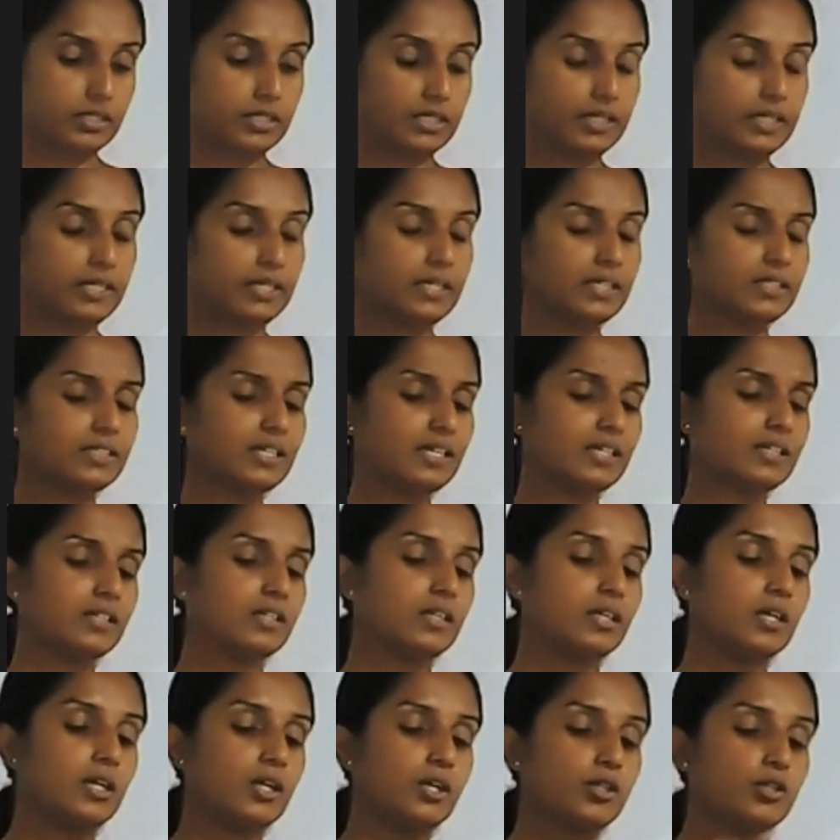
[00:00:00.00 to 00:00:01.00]
Here that
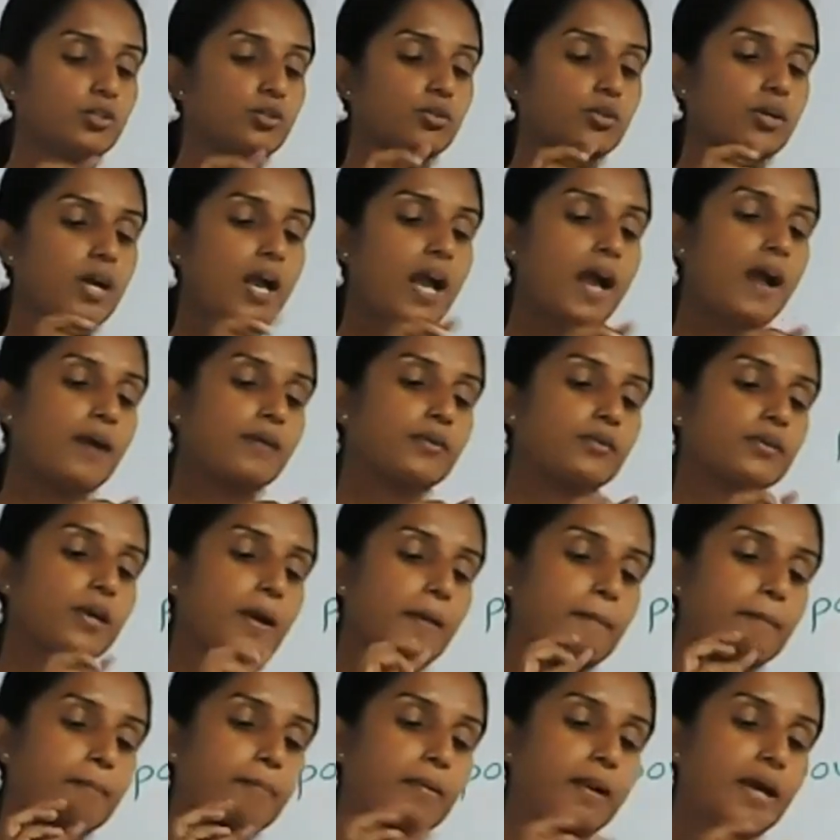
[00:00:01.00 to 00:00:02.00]
you have
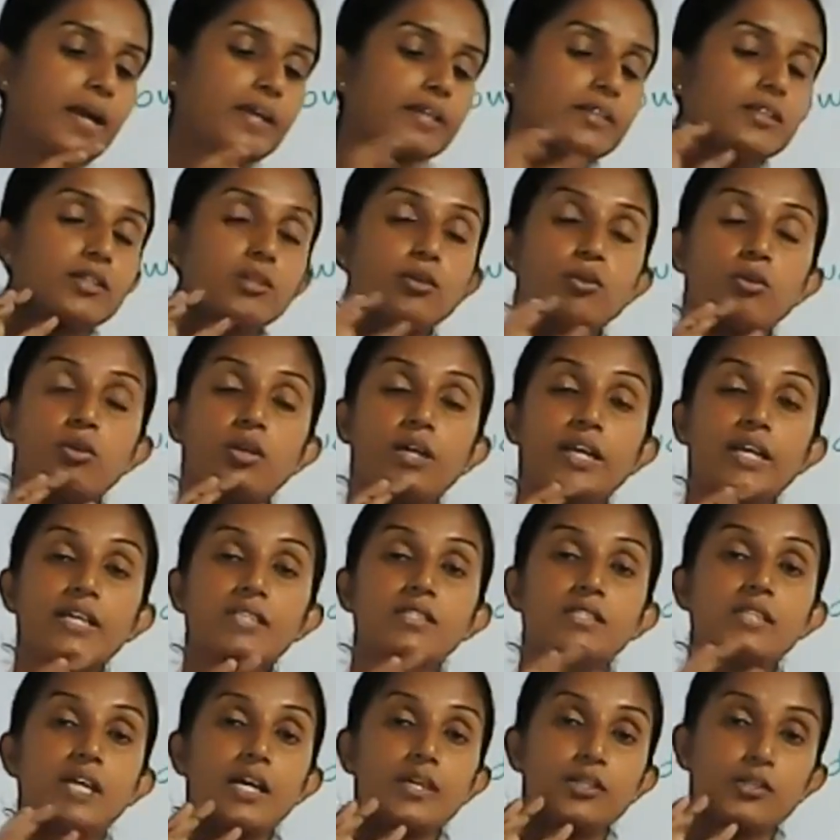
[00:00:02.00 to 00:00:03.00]
to apply the
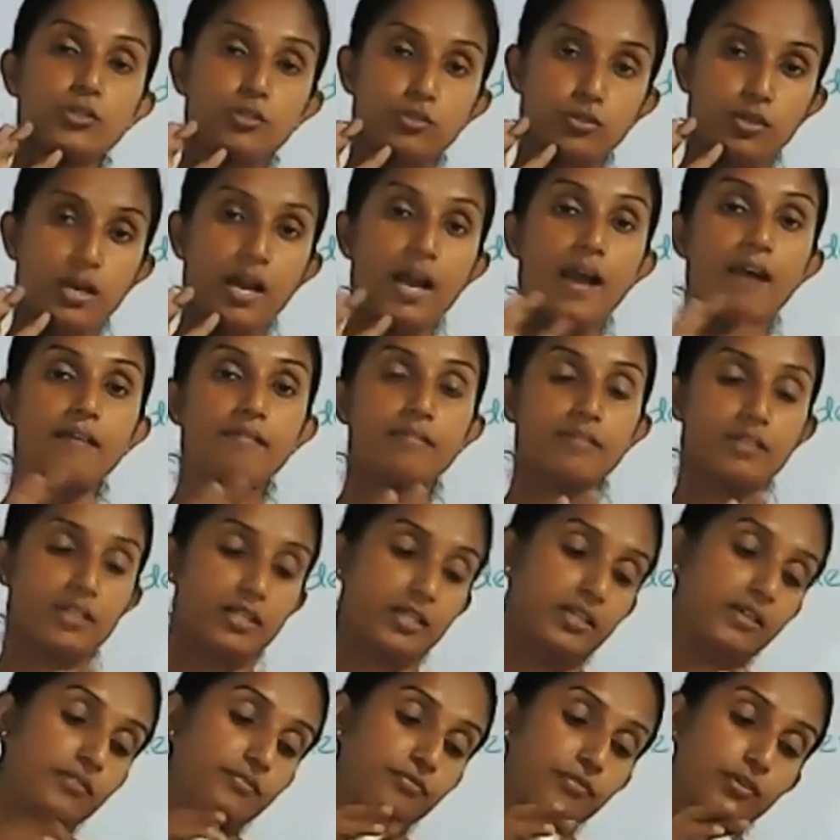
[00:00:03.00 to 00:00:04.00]
knowledge that you have
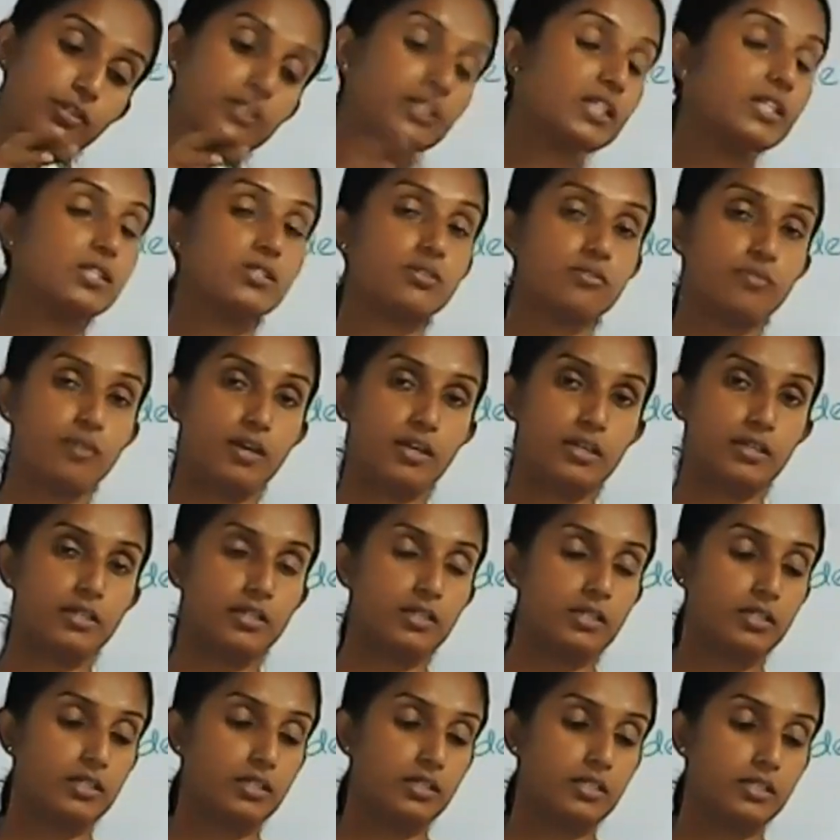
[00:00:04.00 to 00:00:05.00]
learned for this one.
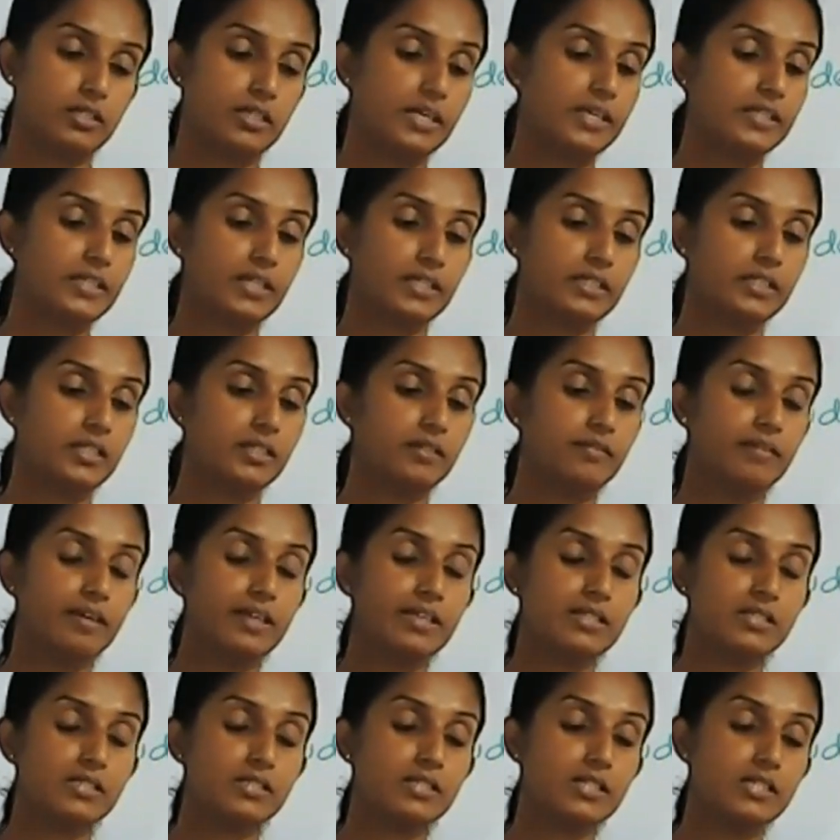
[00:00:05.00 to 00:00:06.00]
Right.
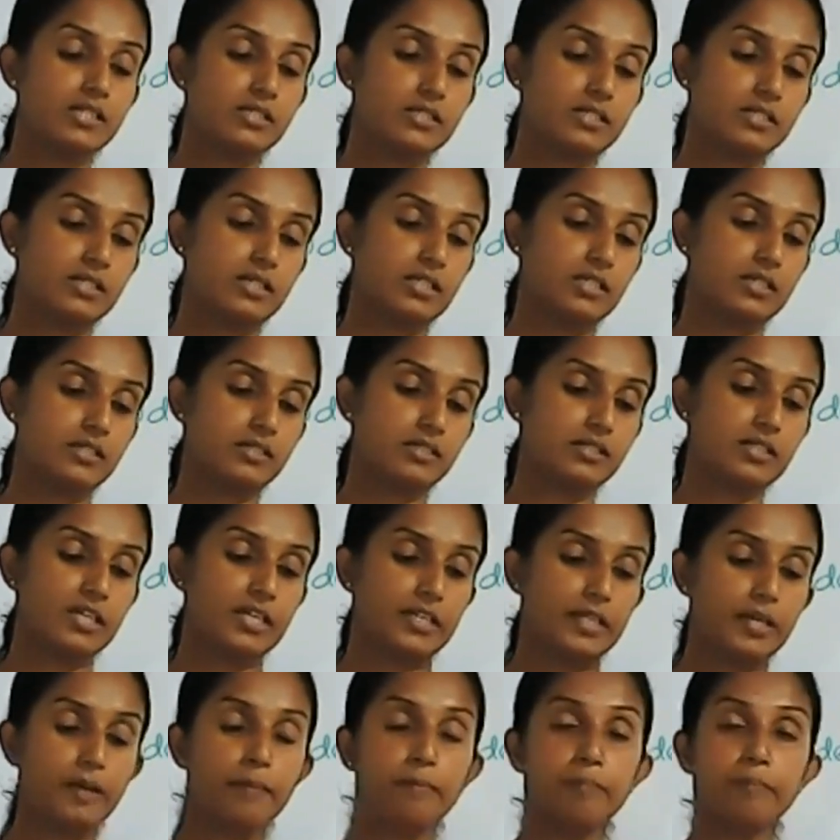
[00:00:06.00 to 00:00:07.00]
Otherwise, this
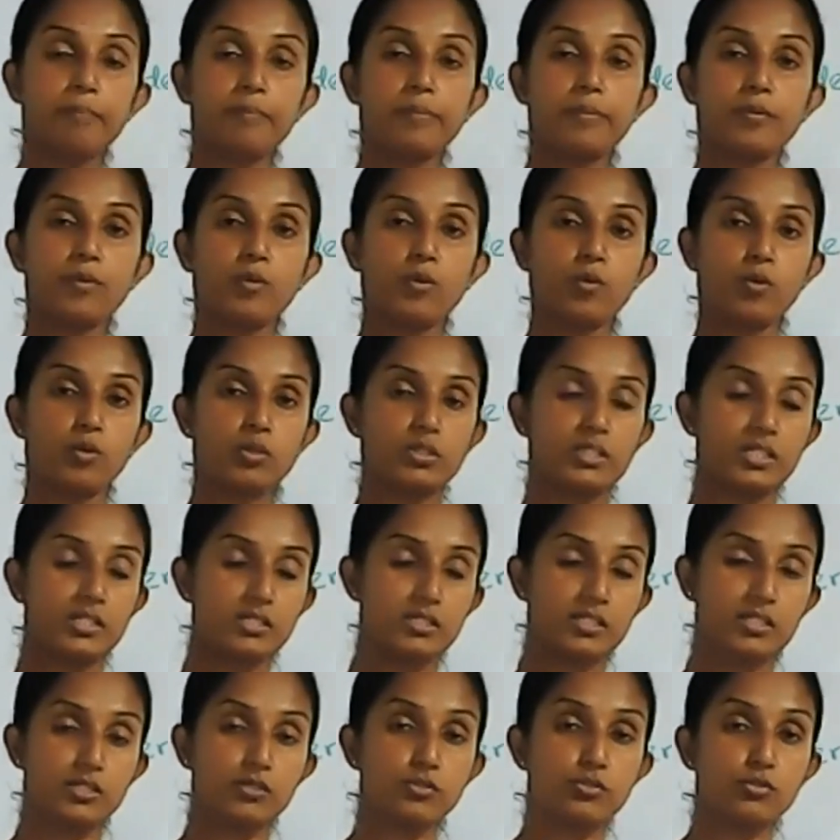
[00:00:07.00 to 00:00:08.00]
setup or
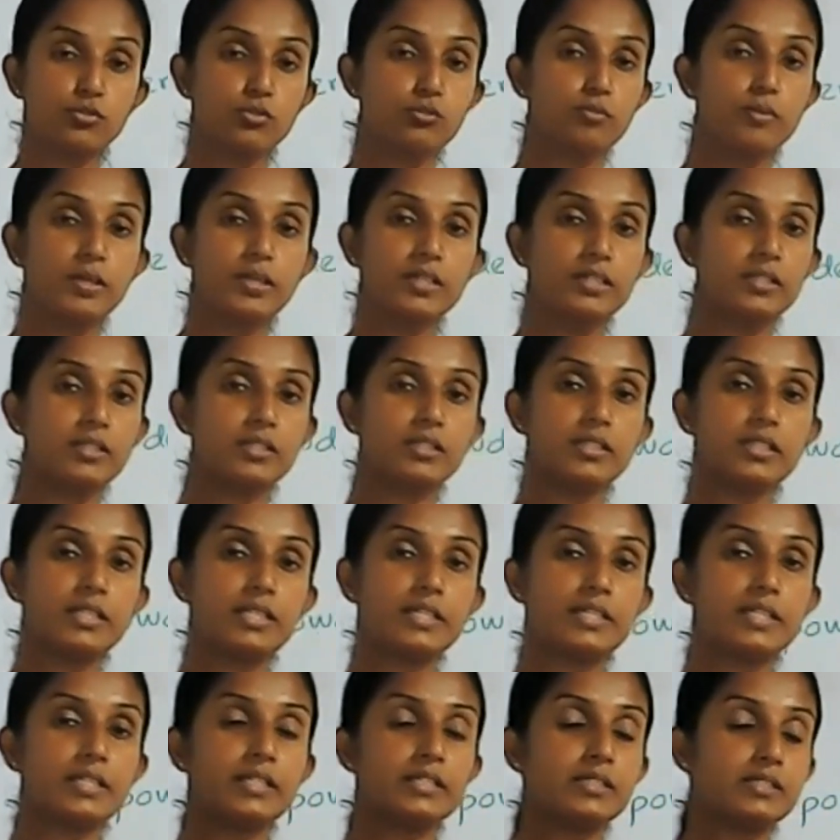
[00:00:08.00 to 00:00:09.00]
this instrument,
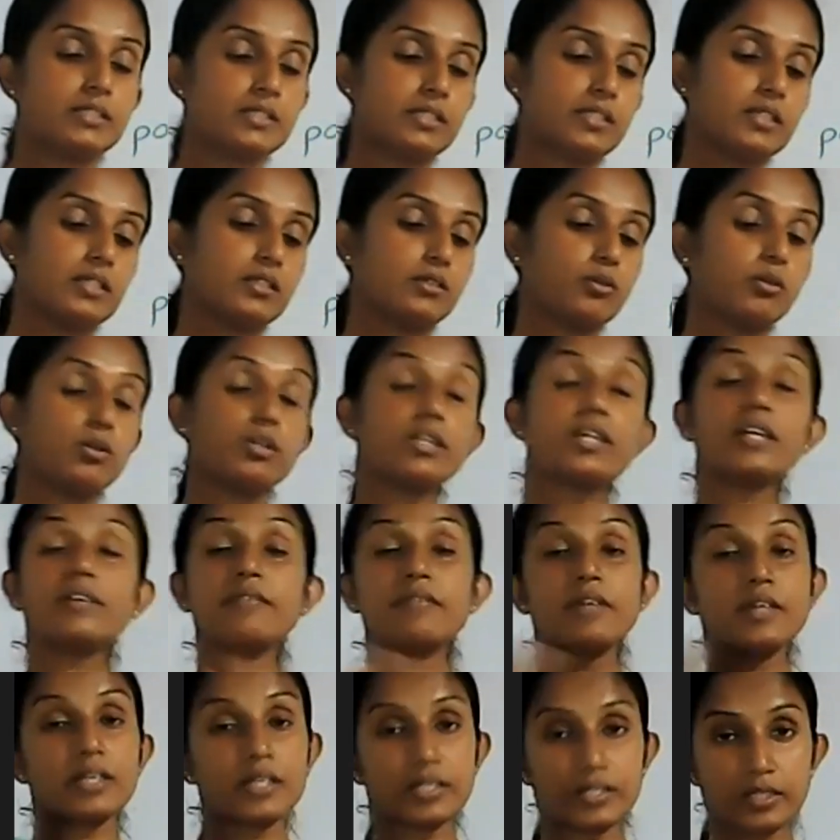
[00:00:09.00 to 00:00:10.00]
it is not
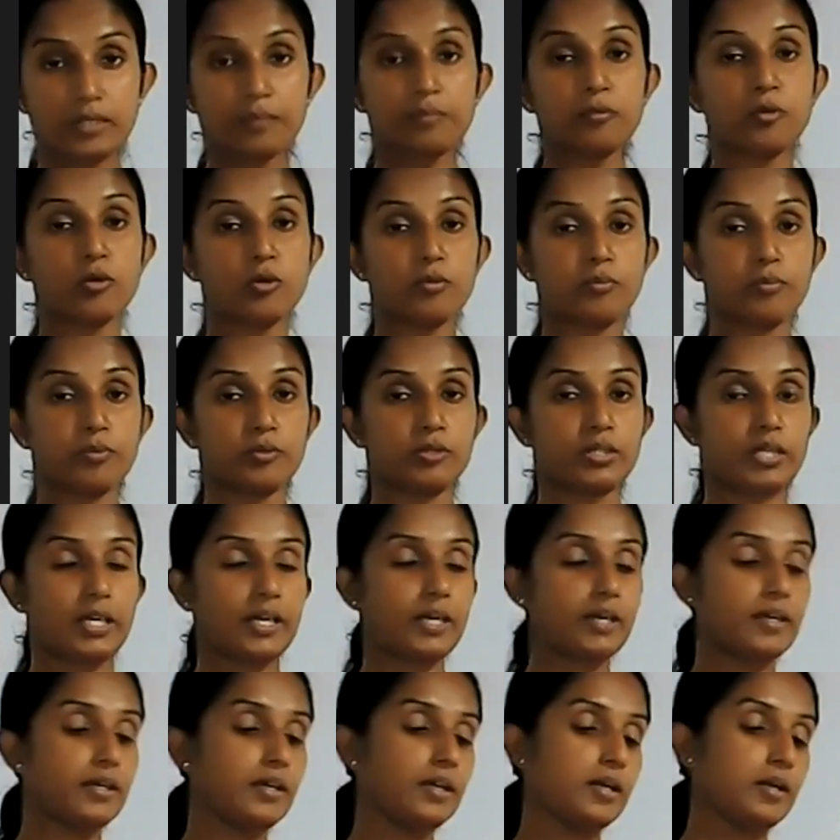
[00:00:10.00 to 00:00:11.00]
given in the book,
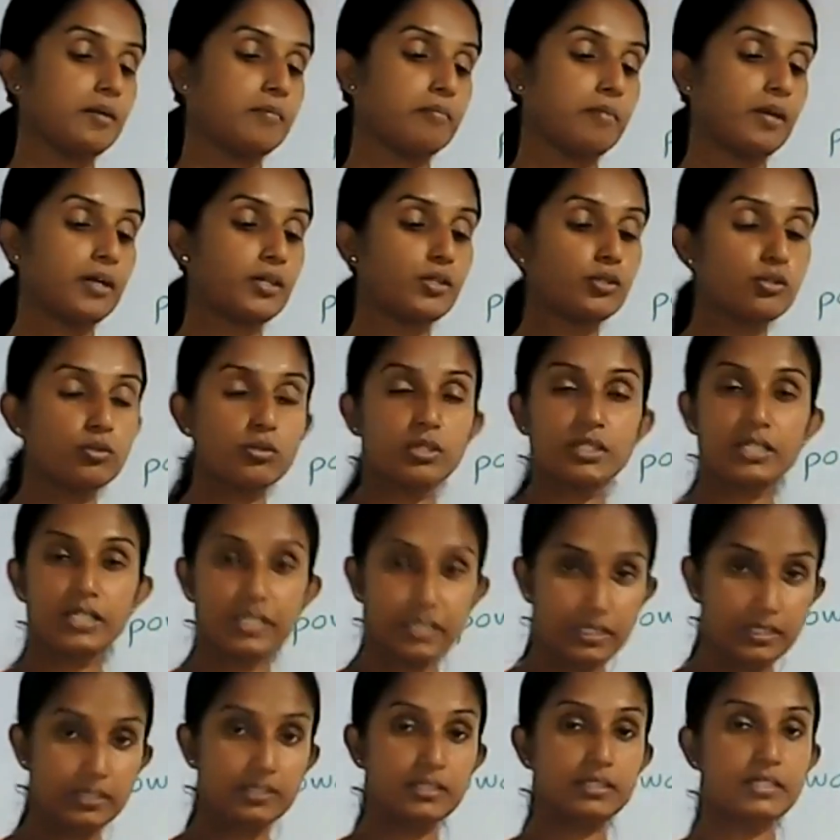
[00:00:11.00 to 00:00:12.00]
Pute, but you
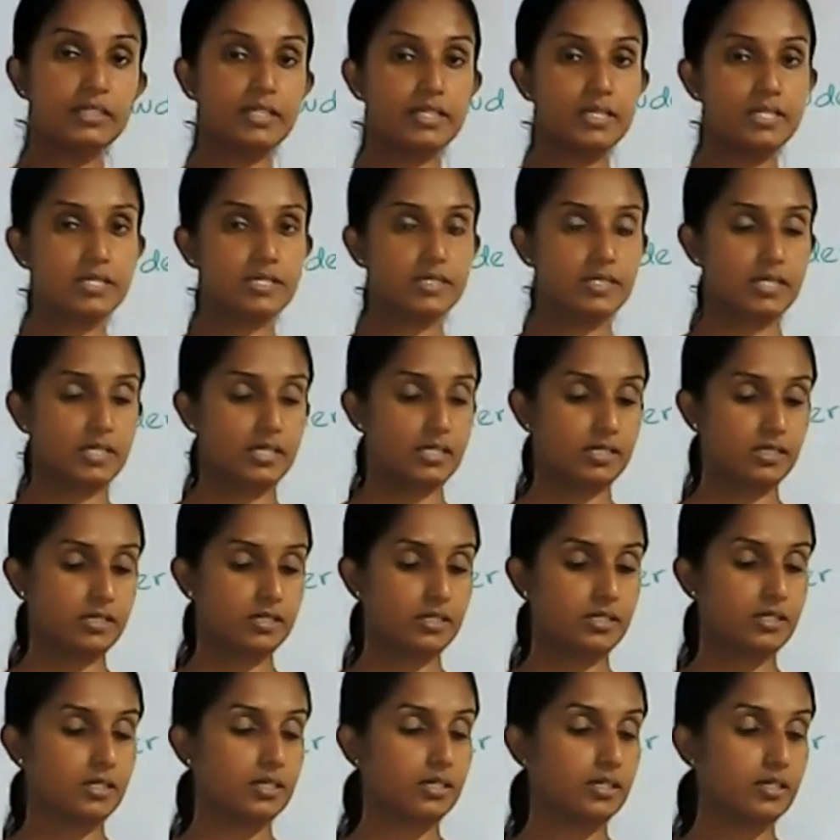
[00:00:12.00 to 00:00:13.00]
learn these
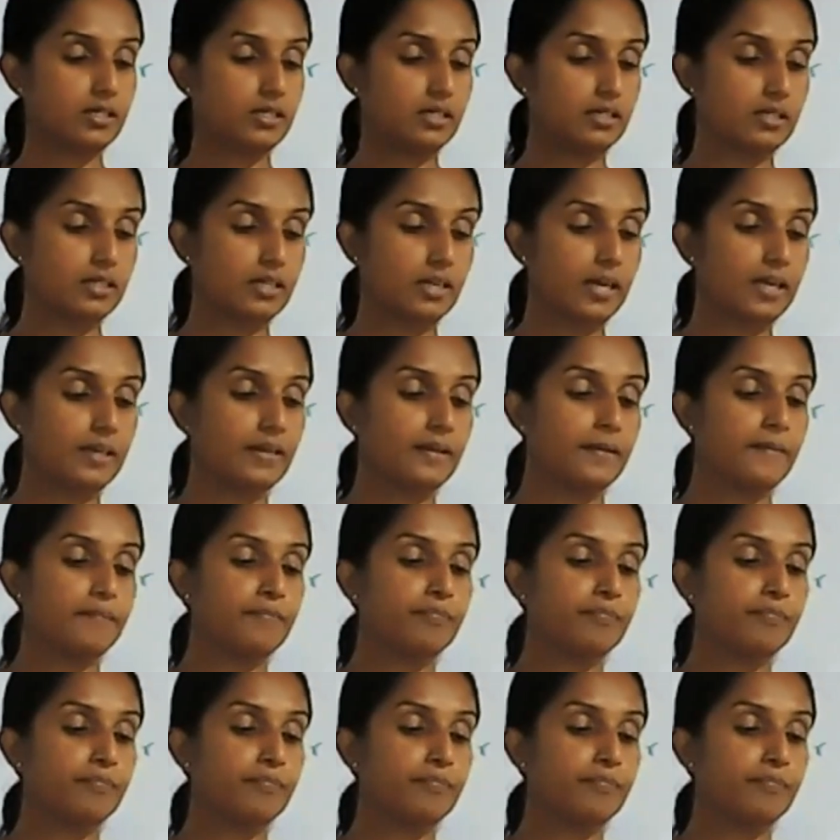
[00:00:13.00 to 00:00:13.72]
things. Right.